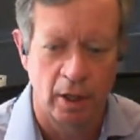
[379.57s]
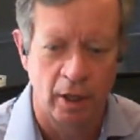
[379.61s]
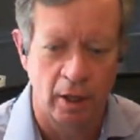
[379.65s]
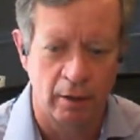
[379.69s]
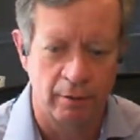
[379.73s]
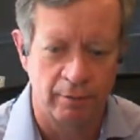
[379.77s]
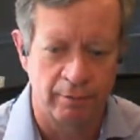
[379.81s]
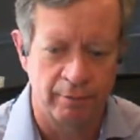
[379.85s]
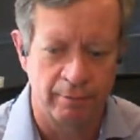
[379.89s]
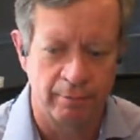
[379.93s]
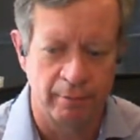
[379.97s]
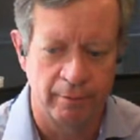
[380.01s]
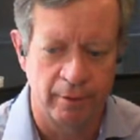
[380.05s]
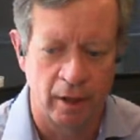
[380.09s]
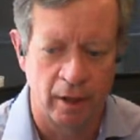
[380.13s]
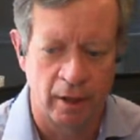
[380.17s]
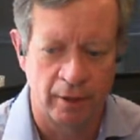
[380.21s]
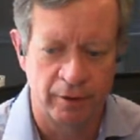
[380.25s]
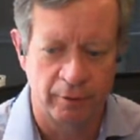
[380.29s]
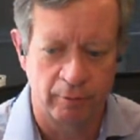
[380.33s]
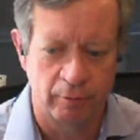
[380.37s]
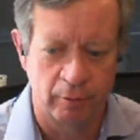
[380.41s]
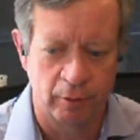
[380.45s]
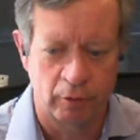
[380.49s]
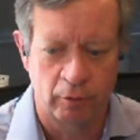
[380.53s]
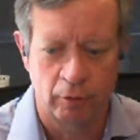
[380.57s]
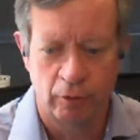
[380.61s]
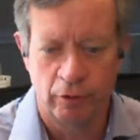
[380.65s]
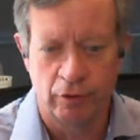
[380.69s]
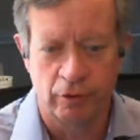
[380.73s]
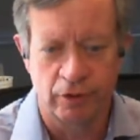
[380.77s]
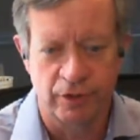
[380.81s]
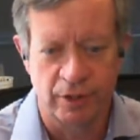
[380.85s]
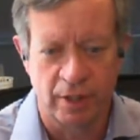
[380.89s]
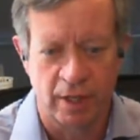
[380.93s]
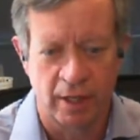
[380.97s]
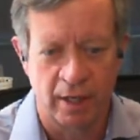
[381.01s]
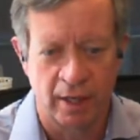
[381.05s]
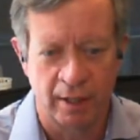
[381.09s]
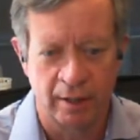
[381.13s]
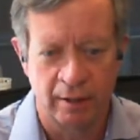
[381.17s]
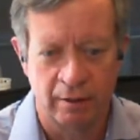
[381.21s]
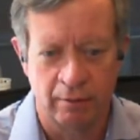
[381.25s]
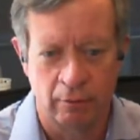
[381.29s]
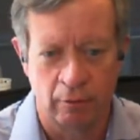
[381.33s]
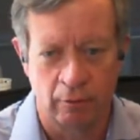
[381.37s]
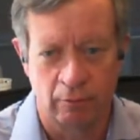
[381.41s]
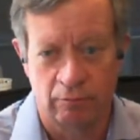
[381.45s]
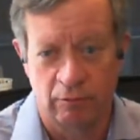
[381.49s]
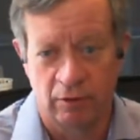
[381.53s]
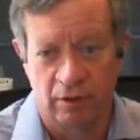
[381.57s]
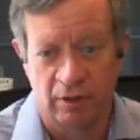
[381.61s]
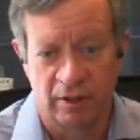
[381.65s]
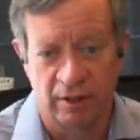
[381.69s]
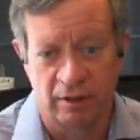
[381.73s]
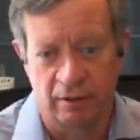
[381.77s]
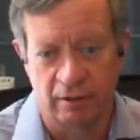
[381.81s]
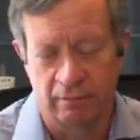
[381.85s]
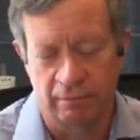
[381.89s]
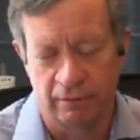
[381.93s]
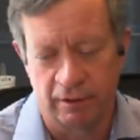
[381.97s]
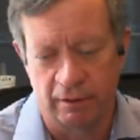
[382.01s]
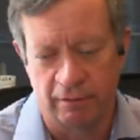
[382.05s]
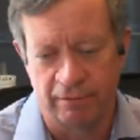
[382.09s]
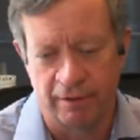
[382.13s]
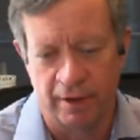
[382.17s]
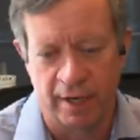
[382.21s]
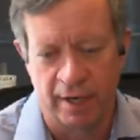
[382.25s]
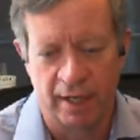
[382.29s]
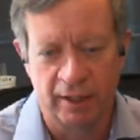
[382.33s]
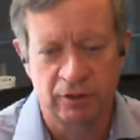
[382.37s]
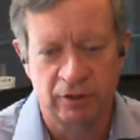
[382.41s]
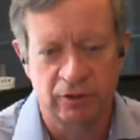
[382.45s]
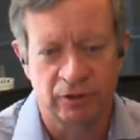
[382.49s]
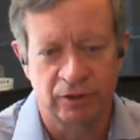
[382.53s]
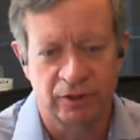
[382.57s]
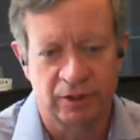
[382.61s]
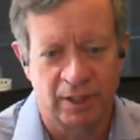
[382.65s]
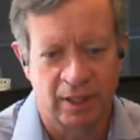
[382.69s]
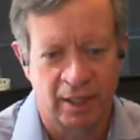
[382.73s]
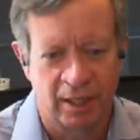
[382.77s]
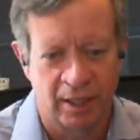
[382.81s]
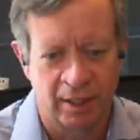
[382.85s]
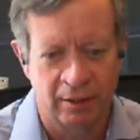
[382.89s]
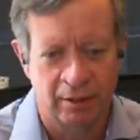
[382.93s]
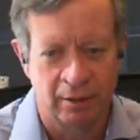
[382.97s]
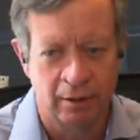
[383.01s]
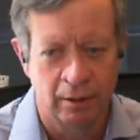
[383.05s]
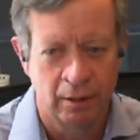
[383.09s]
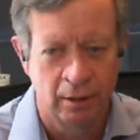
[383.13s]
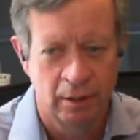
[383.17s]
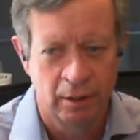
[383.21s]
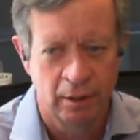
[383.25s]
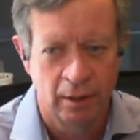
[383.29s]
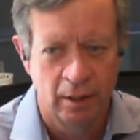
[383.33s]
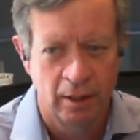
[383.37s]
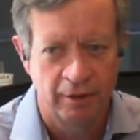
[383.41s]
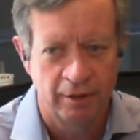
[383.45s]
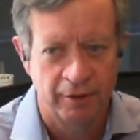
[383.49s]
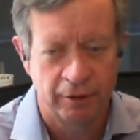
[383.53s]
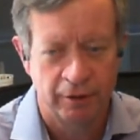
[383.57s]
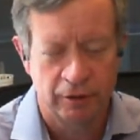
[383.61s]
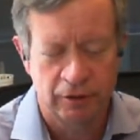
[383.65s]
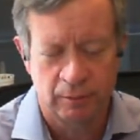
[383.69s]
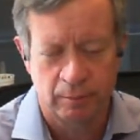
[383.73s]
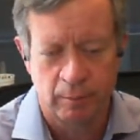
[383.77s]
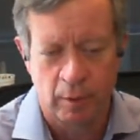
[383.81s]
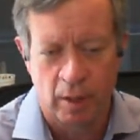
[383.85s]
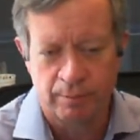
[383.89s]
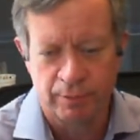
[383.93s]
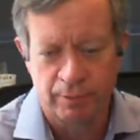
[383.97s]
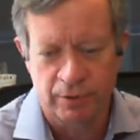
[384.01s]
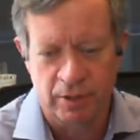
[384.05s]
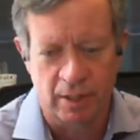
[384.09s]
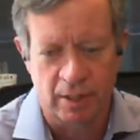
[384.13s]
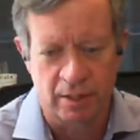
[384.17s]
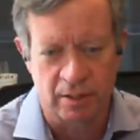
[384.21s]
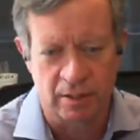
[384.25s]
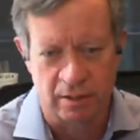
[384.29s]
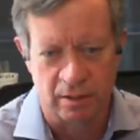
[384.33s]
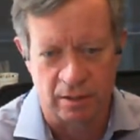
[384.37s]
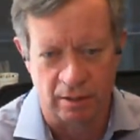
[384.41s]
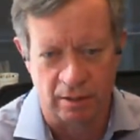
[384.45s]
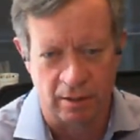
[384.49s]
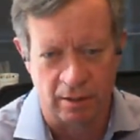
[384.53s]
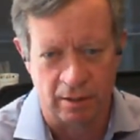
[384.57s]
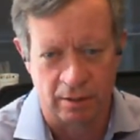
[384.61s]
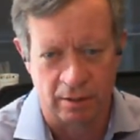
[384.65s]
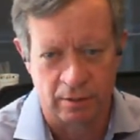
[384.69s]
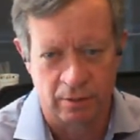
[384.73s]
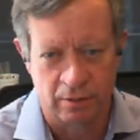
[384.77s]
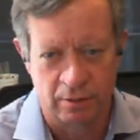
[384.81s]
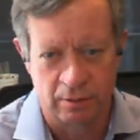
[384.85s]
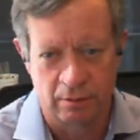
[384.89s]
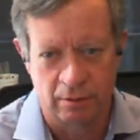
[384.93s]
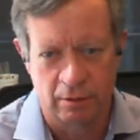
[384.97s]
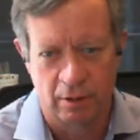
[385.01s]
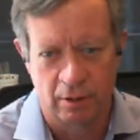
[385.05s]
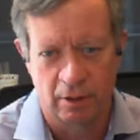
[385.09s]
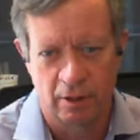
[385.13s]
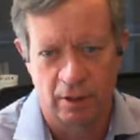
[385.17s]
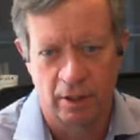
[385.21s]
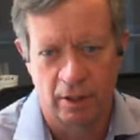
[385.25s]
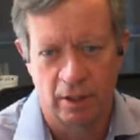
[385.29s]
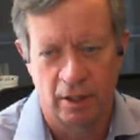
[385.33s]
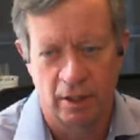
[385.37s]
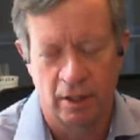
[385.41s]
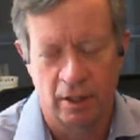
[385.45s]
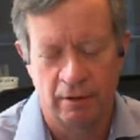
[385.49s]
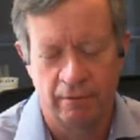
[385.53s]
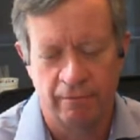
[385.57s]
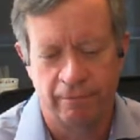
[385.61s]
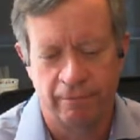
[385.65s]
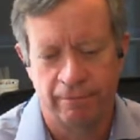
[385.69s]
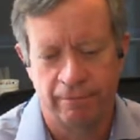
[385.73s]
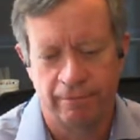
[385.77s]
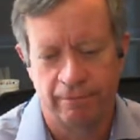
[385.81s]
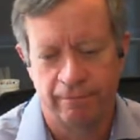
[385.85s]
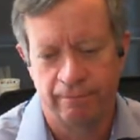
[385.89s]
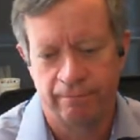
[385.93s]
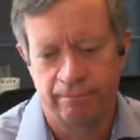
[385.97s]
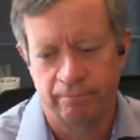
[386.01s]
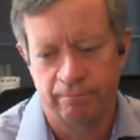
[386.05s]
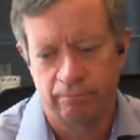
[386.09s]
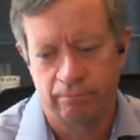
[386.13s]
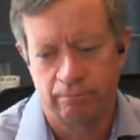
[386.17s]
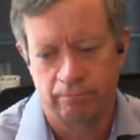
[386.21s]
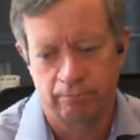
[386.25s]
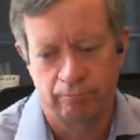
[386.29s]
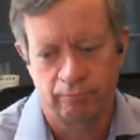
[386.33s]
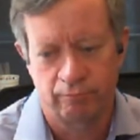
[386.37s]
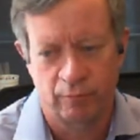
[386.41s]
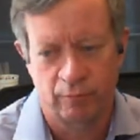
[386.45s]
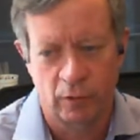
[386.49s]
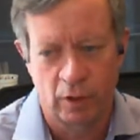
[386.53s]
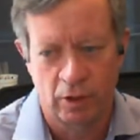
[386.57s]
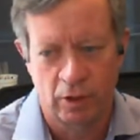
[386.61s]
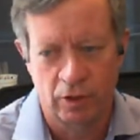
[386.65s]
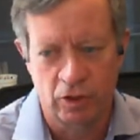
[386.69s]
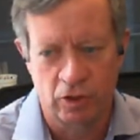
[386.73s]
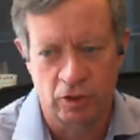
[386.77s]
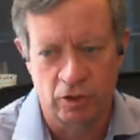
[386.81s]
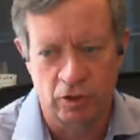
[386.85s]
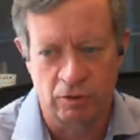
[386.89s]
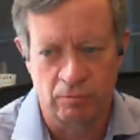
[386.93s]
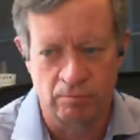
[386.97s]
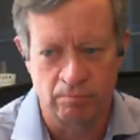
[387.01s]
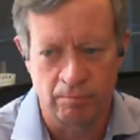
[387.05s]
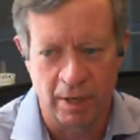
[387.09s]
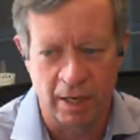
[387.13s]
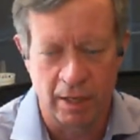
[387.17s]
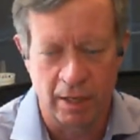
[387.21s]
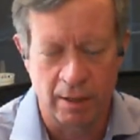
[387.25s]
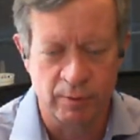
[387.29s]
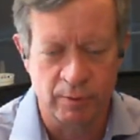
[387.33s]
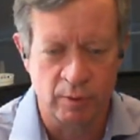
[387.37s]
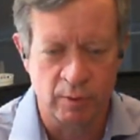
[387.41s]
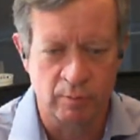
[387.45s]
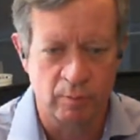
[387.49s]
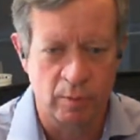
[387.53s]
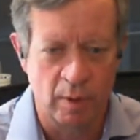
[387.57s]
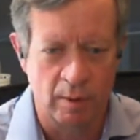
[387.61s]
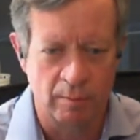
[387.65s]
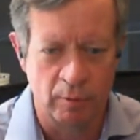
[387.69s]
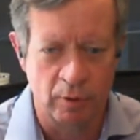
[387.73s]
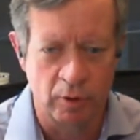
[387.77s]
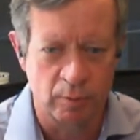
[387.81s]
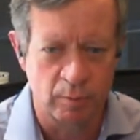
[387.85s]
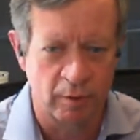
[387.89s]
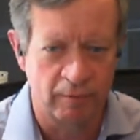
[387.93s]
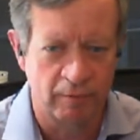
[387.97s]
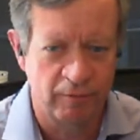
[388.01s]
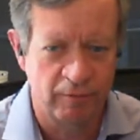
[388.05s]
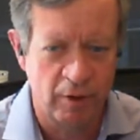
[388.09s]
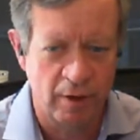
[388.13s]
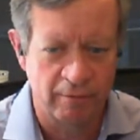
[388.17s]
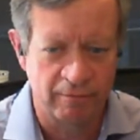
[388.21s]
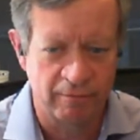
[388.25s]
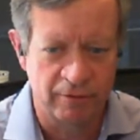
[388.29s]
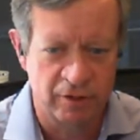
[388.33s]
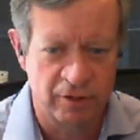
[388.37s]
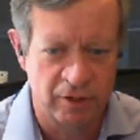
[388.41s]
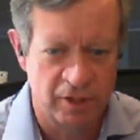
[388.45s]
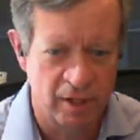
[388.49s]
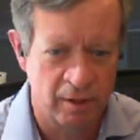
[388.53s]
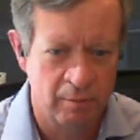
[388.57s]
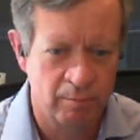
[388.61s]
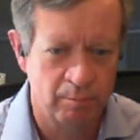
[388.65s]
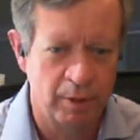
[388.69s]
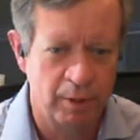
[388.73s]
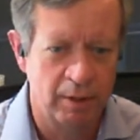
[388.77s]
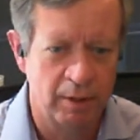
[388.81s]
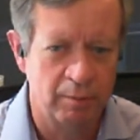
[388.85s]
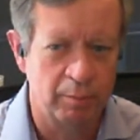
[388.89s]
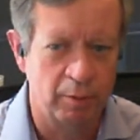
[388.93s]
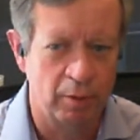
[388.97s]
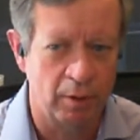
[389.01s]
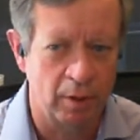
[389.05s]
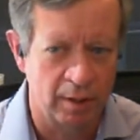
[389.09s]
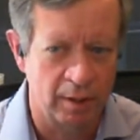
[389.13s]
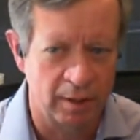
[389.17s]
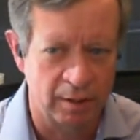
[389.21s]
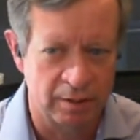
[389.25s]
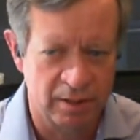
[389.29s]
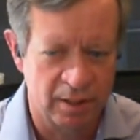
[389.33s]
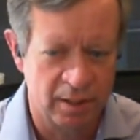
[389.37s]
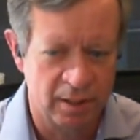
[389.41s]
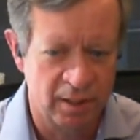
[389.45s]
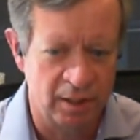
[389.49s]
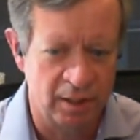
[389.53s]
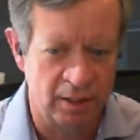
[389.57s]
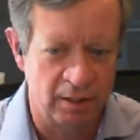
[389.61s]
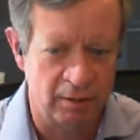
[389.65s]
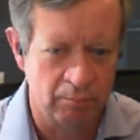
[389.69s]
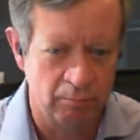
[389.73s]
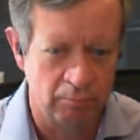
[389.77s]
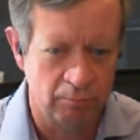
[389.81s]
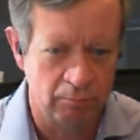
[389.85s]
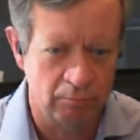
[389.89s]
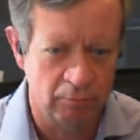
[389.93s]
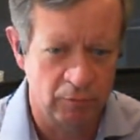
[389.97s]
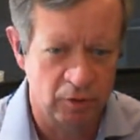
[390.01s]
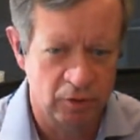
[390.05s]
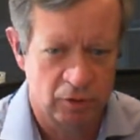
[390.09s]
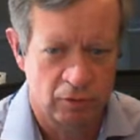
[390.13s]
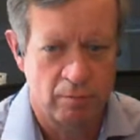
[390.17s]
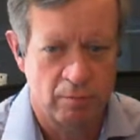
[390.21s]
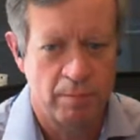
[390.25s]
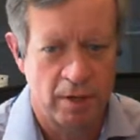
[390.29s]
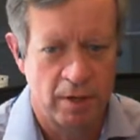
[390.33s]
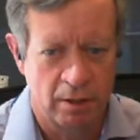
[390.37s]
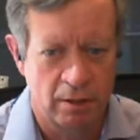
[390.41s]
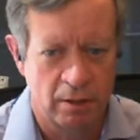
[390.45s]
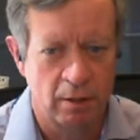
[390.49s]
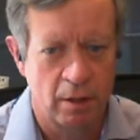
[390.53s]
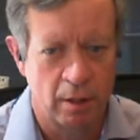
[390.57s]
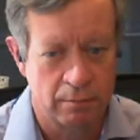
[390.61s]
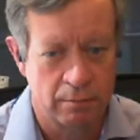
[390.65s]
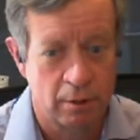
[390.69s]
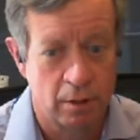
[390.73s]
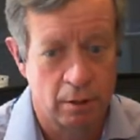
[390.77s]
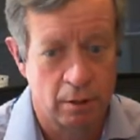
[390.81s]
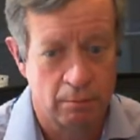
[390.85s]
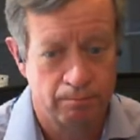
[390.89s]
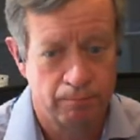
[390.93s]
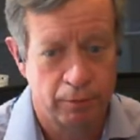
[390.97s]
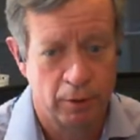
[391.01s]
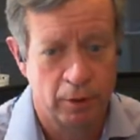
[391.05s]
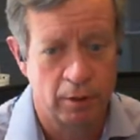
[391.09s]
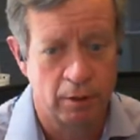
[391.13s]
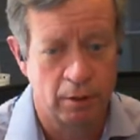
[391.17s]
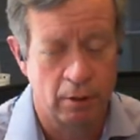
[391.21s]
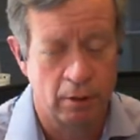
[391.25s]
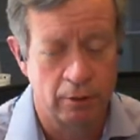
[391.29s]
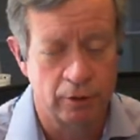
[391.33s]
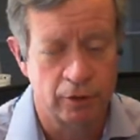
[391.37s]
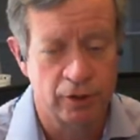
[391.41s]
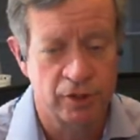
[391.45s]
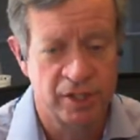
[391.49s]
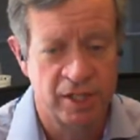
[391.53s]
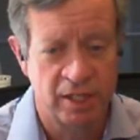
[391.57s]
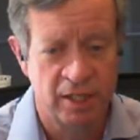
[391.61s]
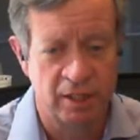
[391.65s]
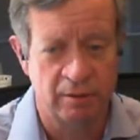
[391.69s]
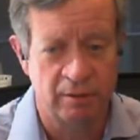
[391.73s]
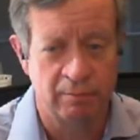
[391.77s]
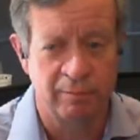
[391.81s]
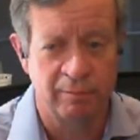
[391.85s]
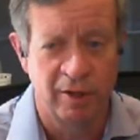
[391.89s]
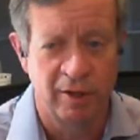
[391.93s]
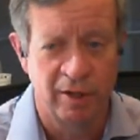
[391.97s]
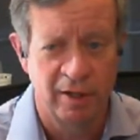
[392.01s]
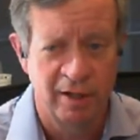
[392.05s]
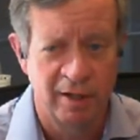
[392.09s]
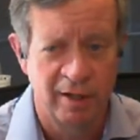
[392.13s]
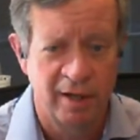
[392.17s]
On the recruiter side, or really the financial side, there's some upsides to this. If I'll just make up some numbers, but if you have 10 people on a team, which would be a pretty large team,